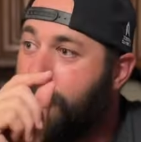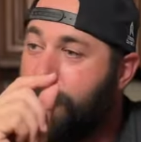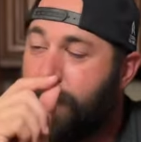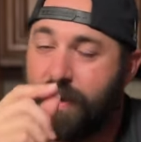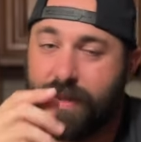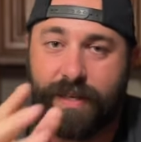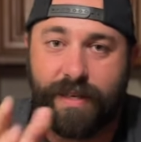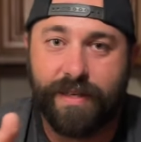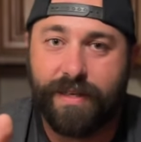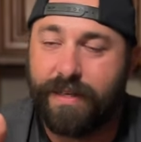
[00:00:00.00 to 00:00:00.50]

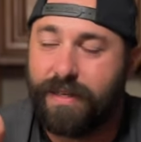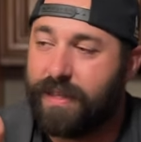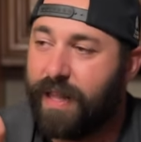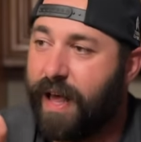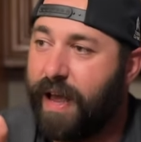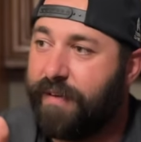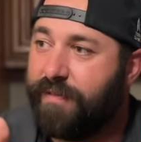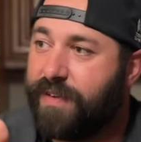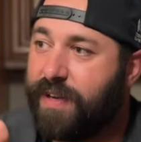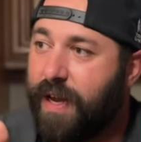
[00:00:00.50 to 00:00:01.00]
But this is
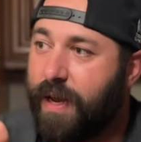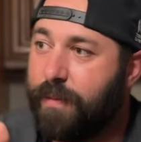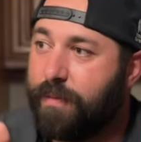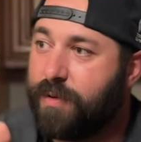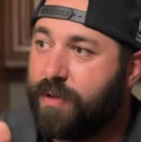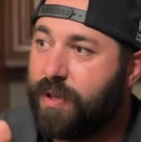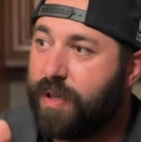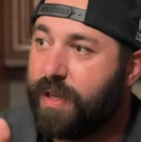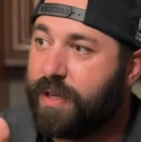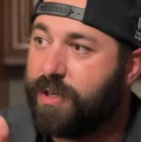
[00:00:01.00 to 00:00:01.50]
live time,
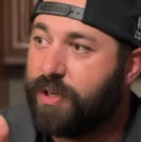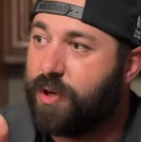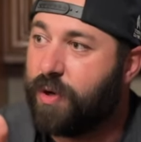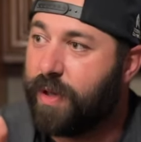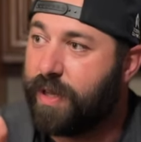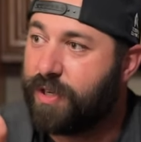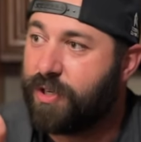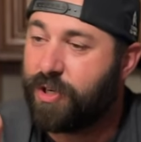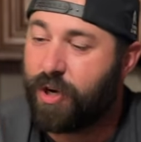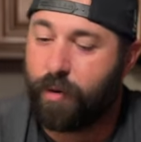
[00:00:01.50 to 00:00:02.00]
so let's do it.
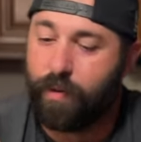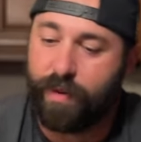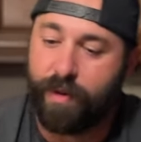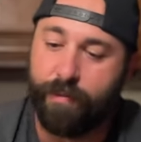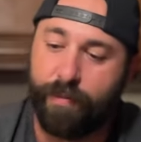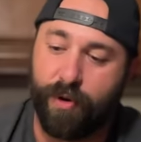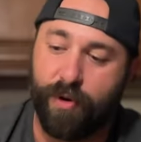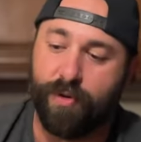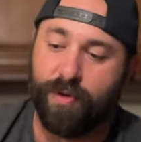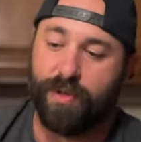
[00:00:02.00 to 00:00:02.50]
Let's start with the
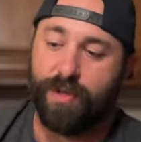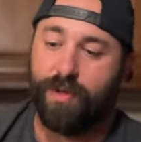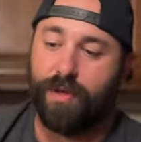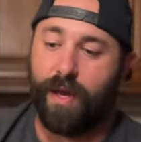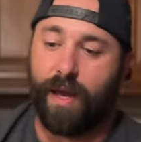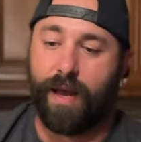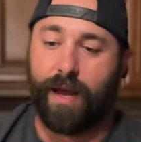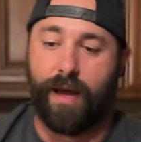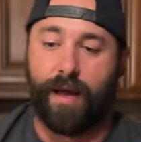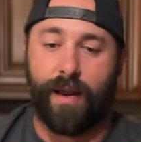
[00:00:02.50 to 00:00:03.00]
booze.
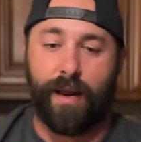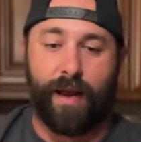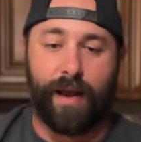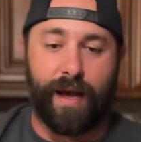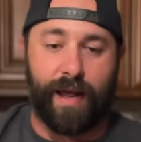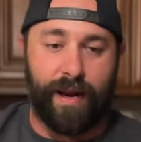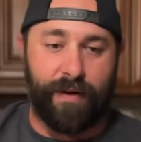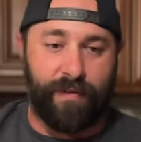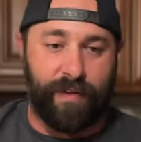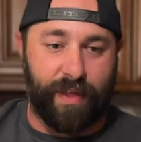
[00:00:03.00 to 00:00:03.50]
I got I
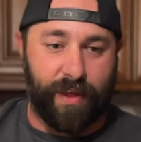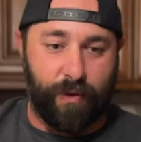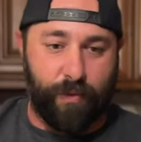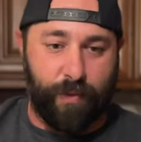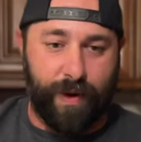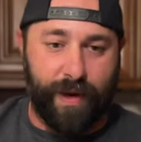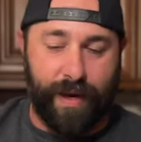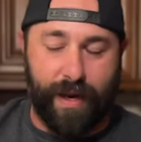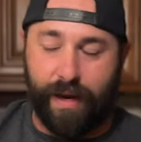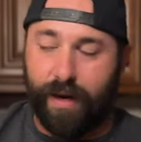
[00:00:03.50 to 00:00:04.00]
got everything that
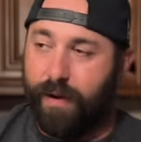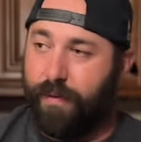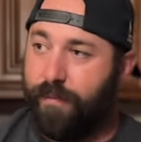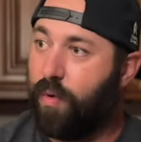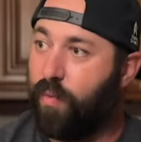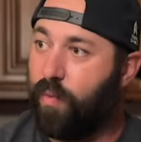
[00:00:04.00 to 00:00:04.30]
we need.